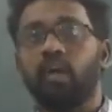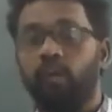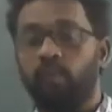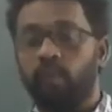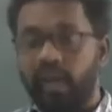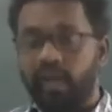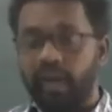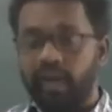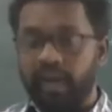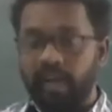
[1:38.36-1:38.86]

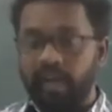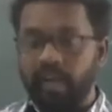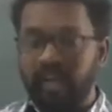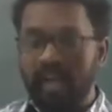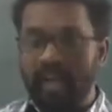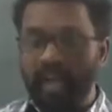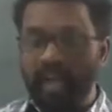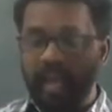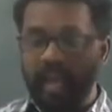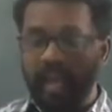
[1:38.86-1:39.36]
Where
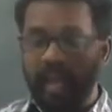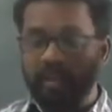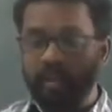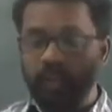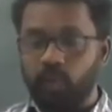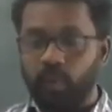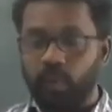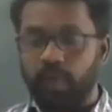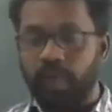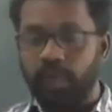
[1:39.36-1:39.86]
a
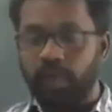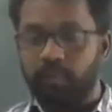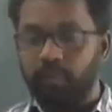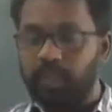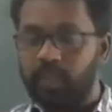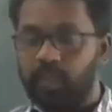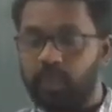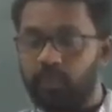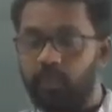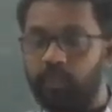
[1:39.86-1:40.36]
square
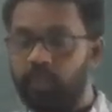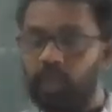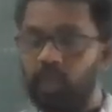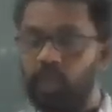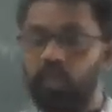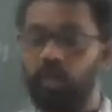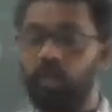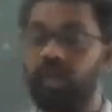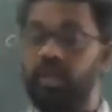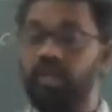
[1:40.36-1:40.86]
plus b
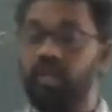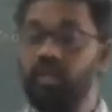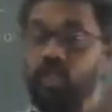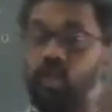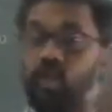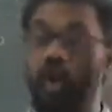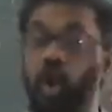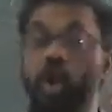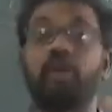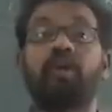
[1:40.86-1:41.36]
square is
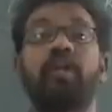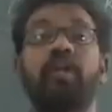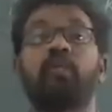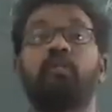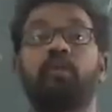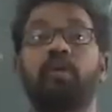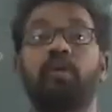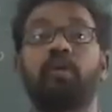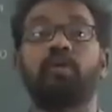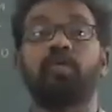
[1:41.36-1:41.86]
not
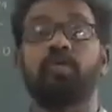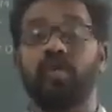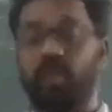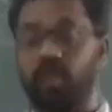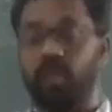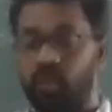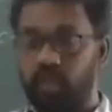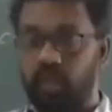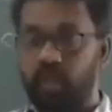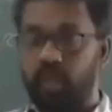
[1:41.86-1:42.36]
equal to
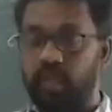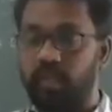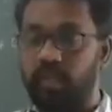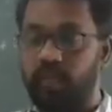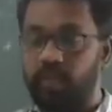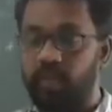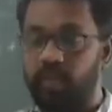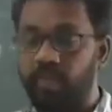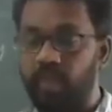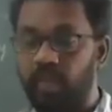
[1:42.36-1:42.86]
0, children.
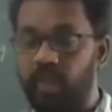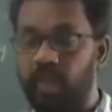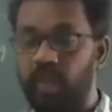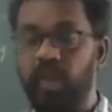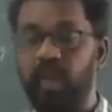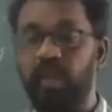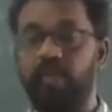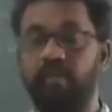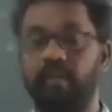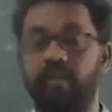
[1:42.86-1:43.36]

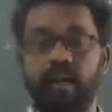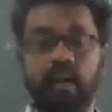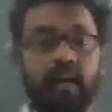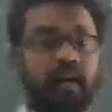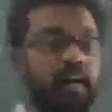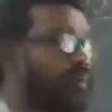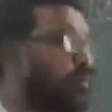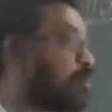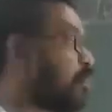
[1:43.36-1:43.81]
Where